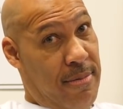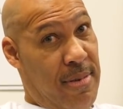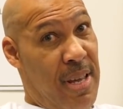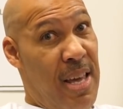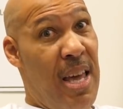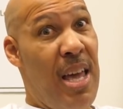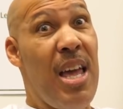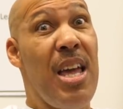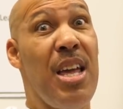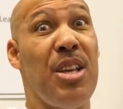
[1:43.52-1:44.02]

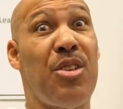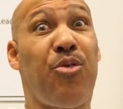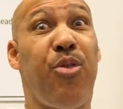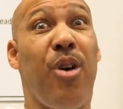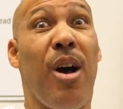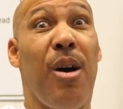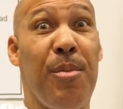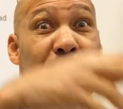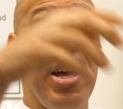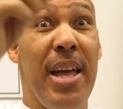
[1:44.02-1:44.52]
He's
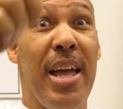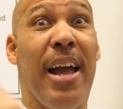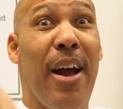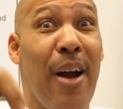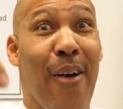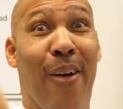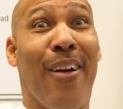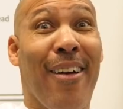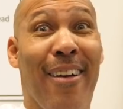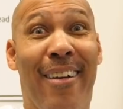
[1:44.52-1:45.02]
from
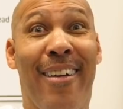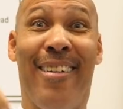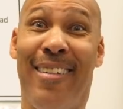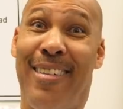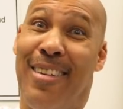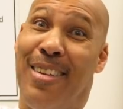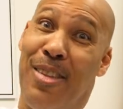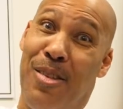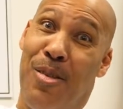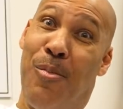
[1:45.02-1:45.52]
here.
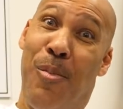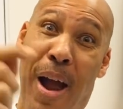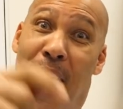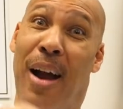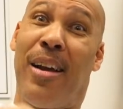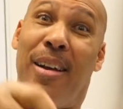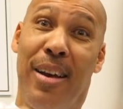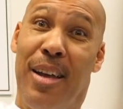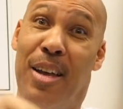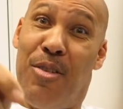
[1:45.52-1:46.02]

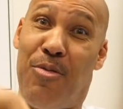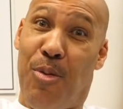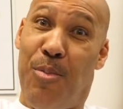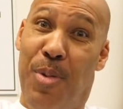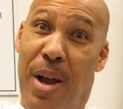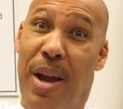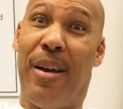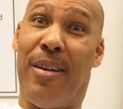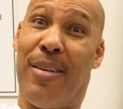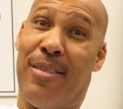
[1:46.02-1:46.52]
America, he's from
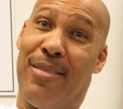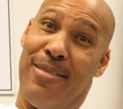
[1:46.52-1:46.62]
here.